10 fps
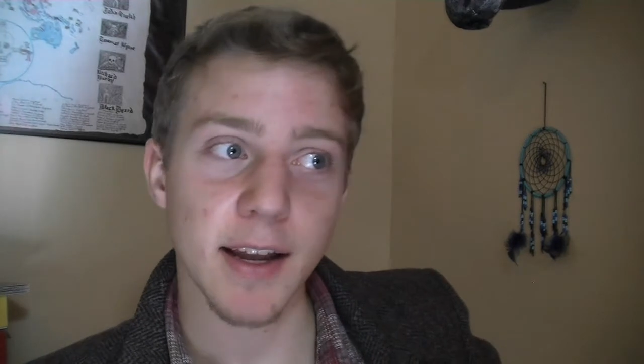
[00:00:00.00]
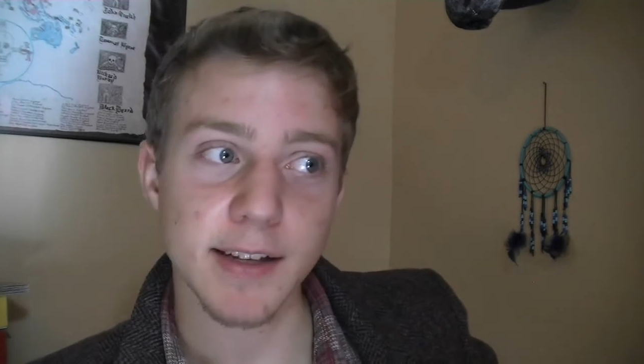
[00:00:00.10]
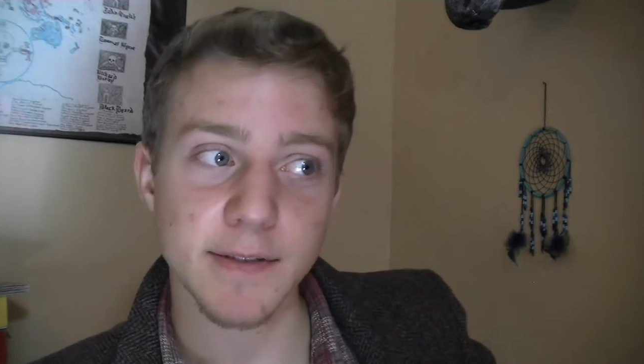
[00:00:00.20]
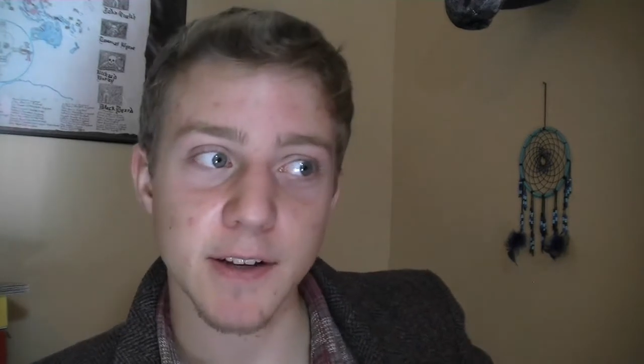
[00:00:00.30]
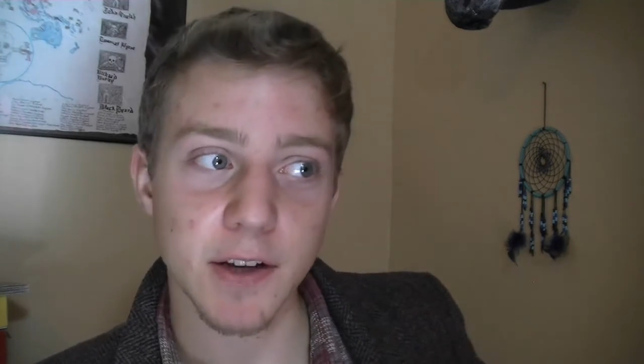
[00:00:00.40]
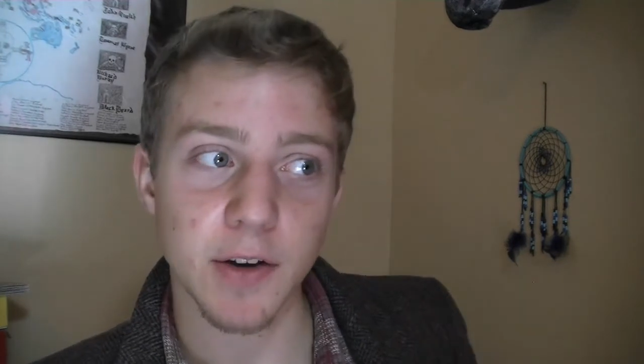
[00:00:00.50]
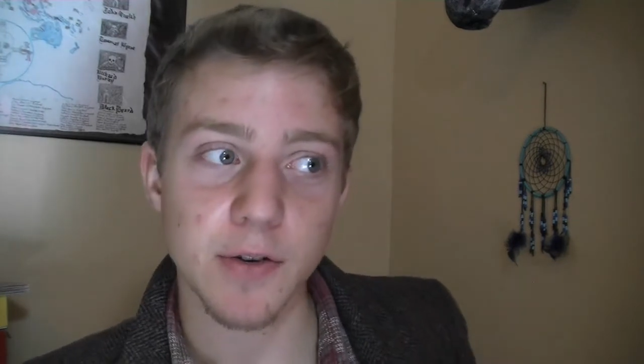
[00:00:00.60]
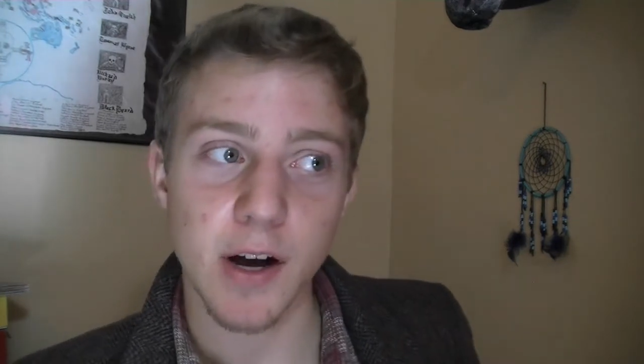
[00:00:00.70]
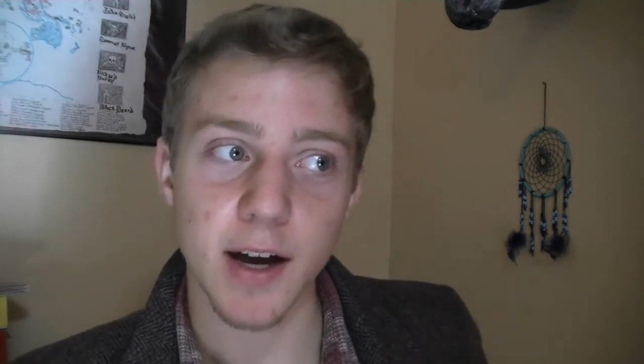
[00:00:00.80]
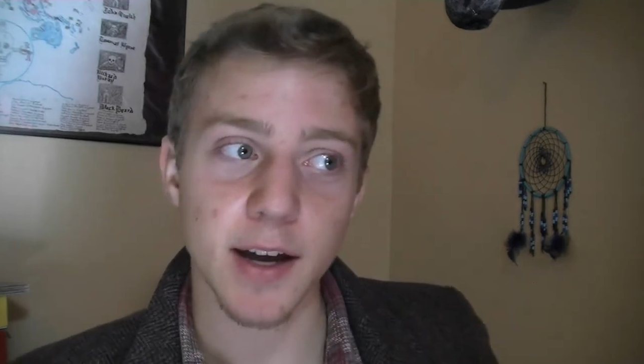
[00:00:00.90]
next
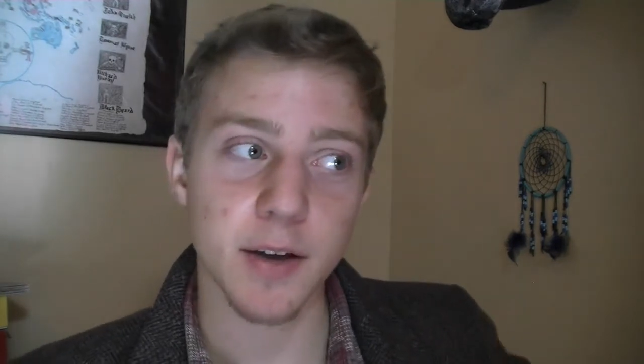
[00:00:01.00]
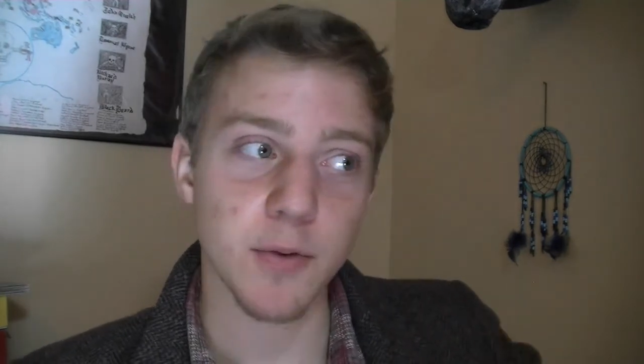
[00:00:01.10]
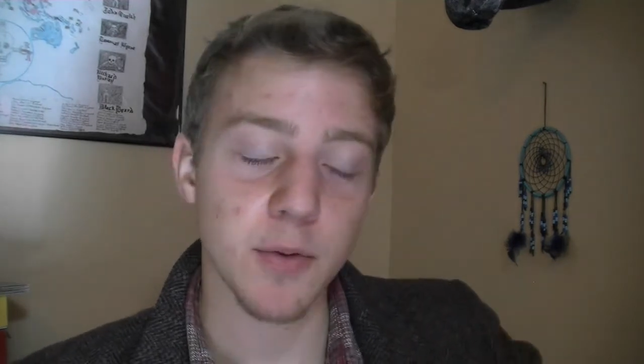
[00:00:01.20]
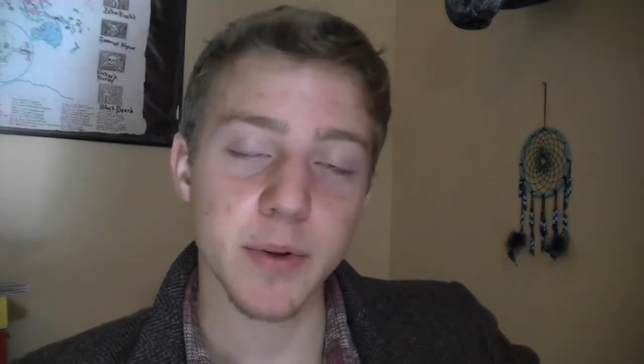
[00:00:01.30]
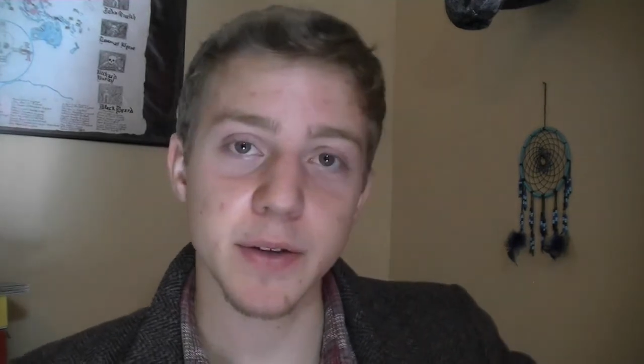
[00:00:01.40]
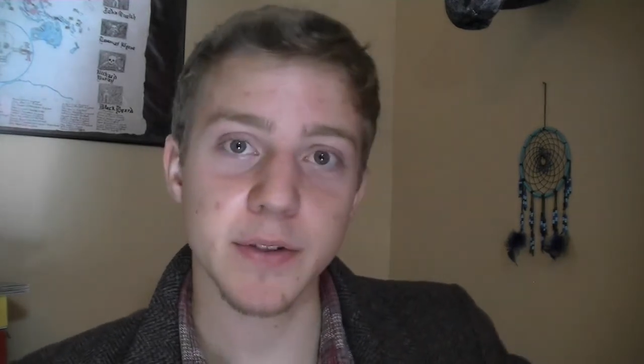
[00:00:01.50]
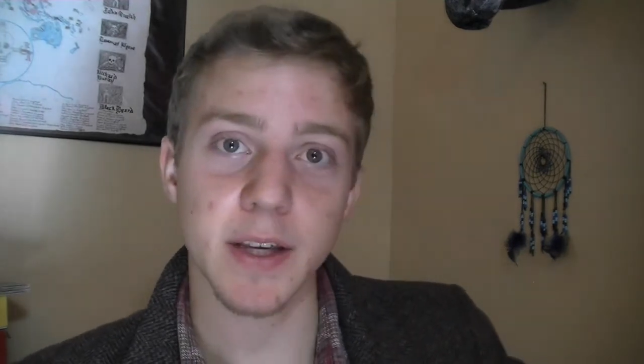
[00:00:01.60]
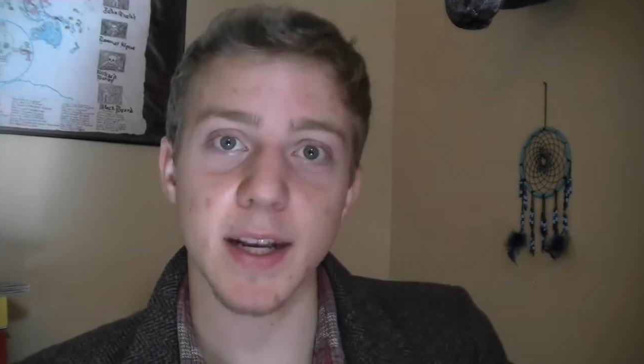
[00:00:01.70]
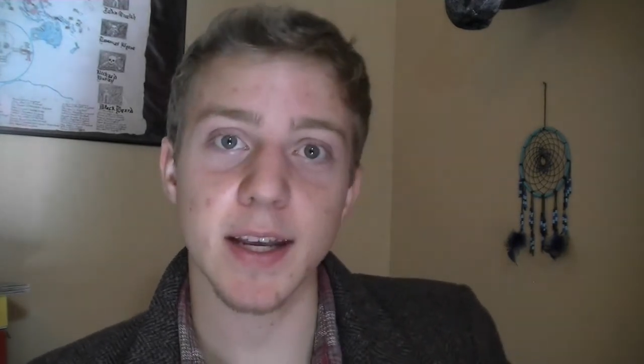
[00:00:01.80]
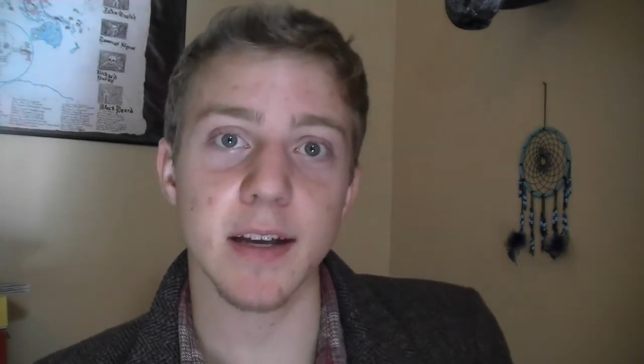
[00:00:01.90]
video I won't be
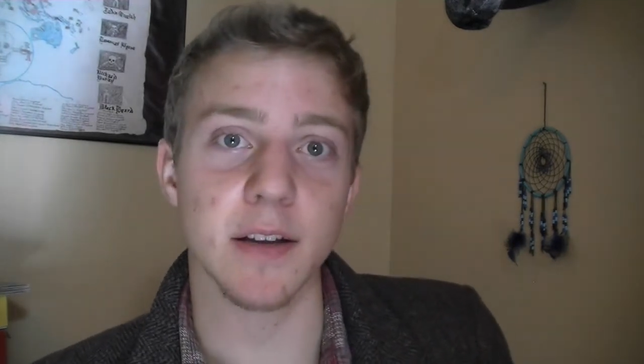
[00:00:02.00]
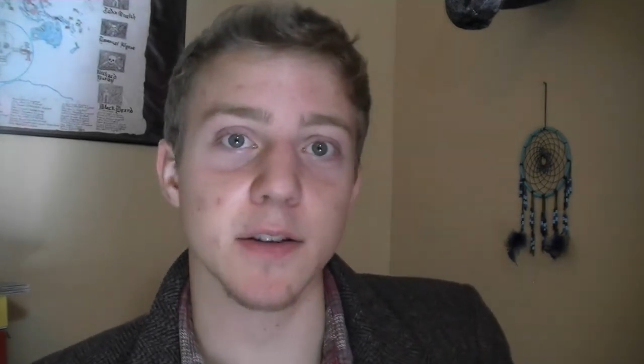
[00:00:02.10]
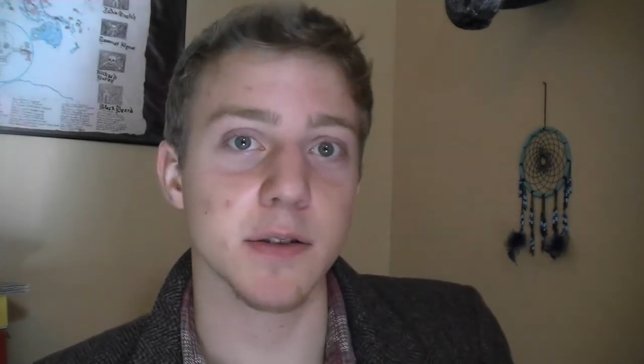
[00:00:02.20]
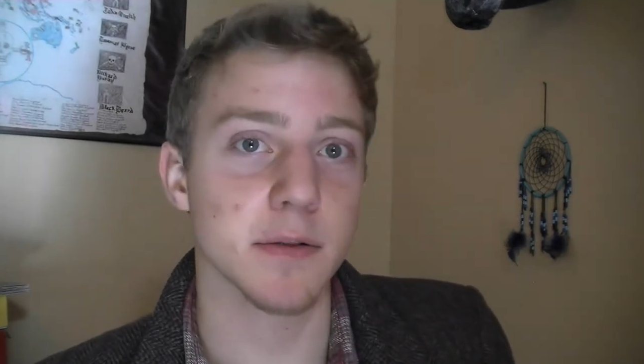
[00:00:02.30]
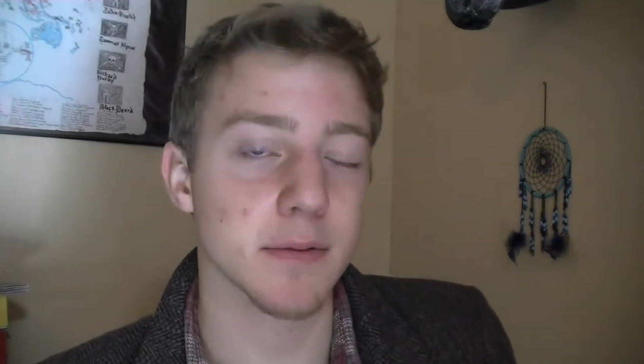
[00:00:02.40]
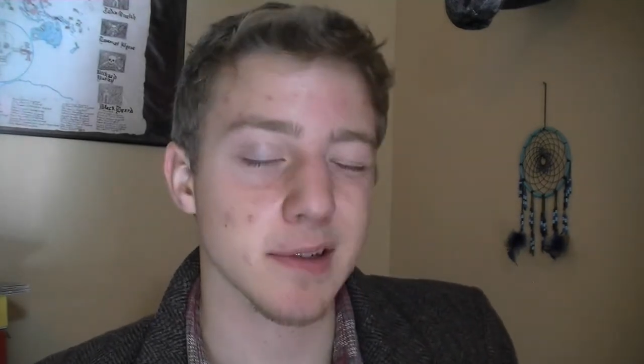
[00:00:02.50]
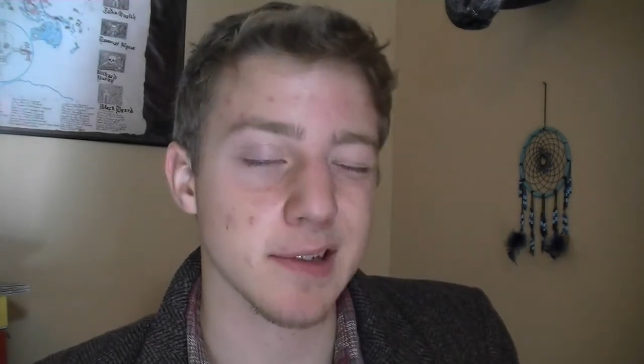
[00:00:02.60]
using any English.